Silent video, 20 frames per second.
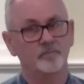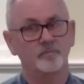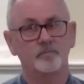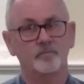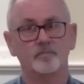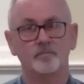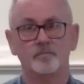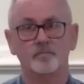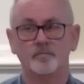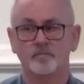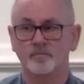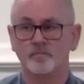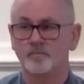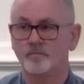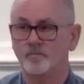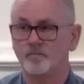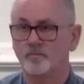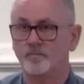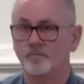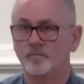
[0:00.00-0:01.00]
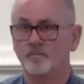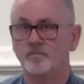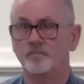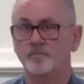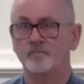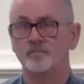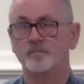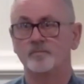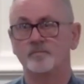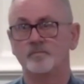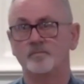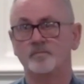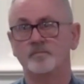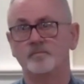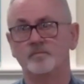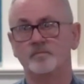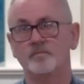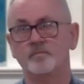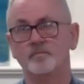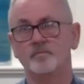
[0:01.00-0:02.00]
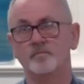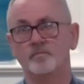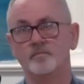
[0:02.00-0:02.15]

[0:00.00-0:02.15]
Nothing is said.